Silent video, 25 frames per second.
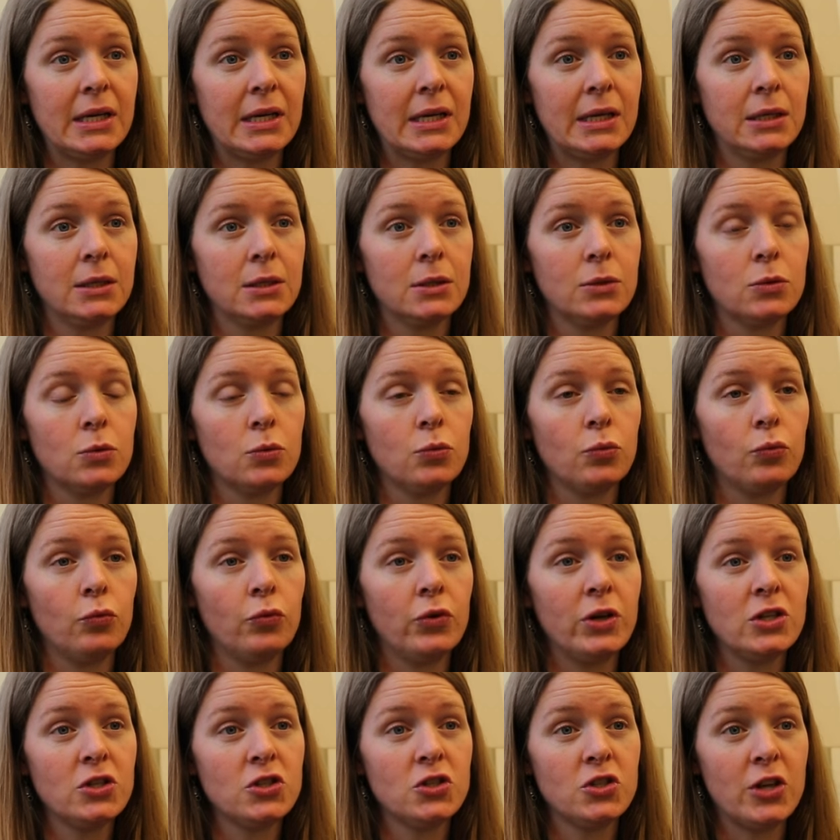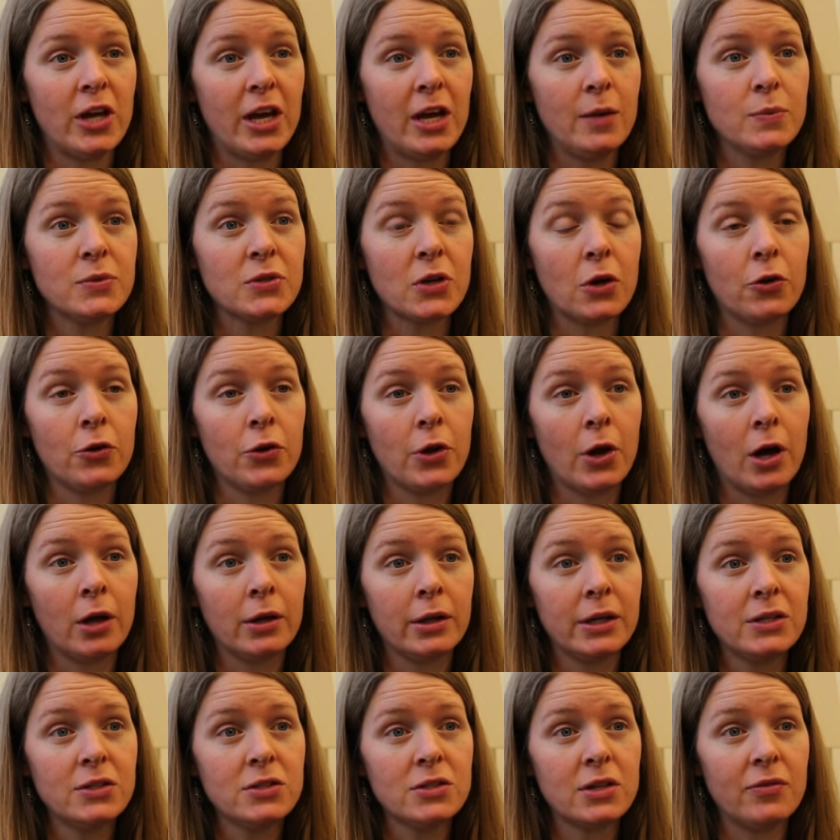It reshapes our
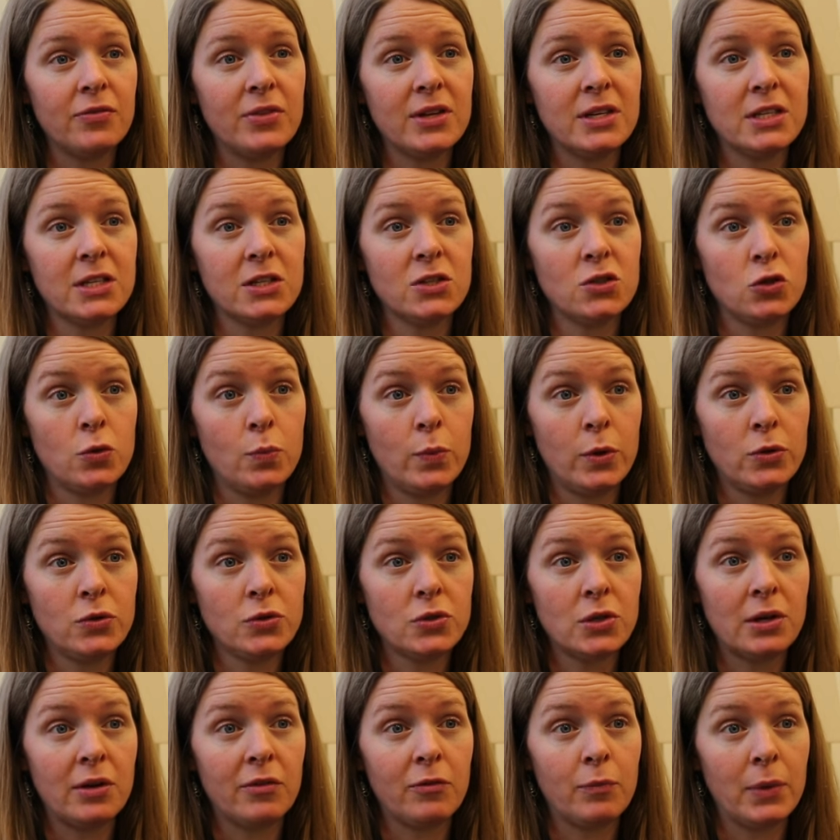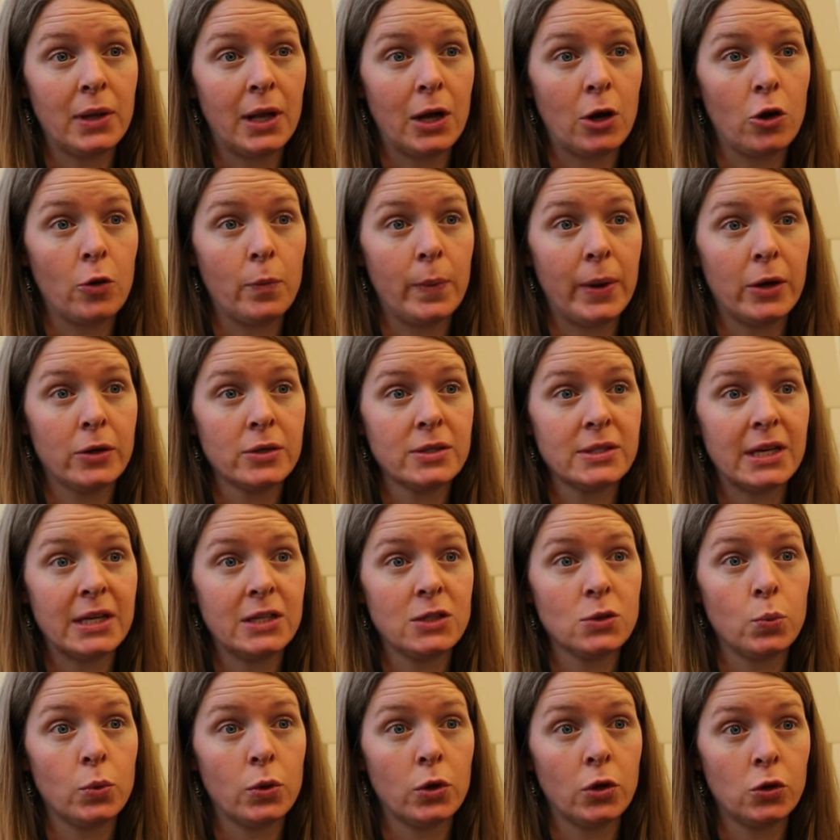knowledge of the distribution of malaria
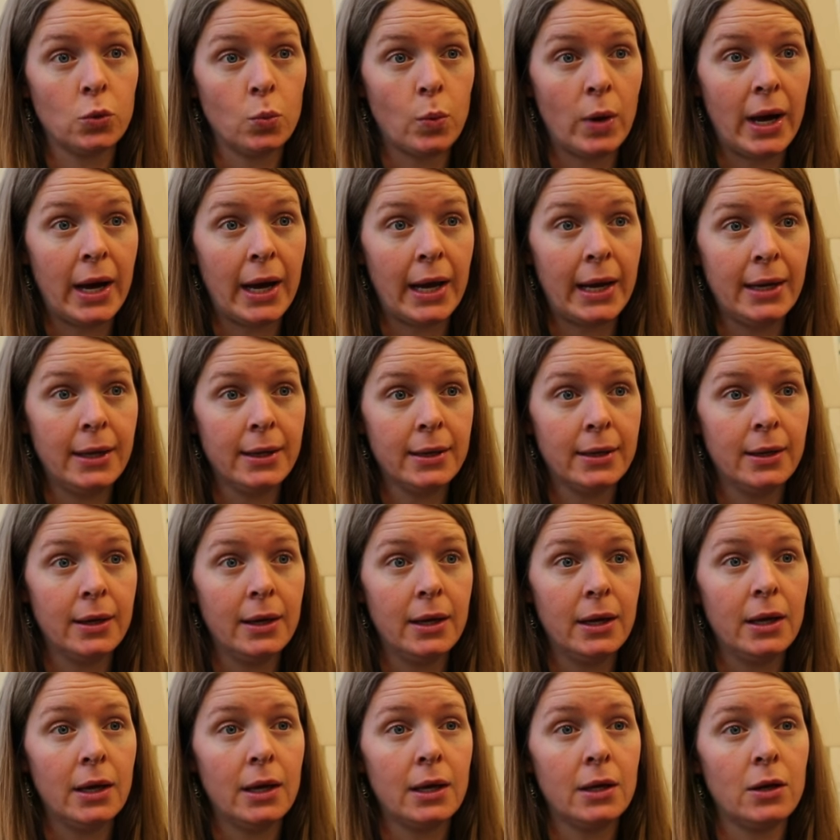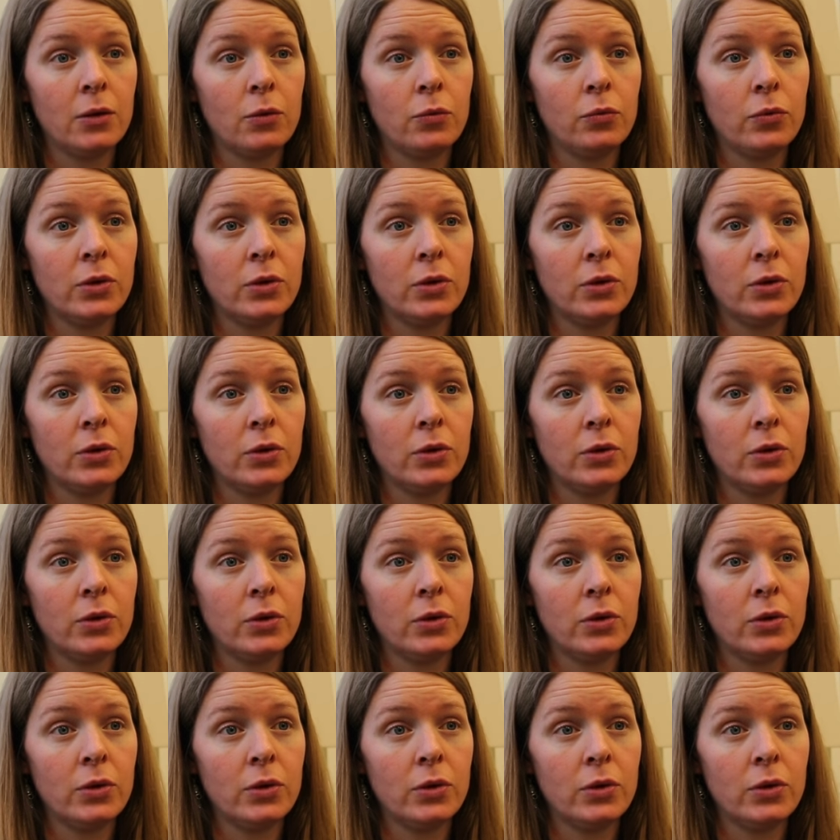parasites worldwide, and it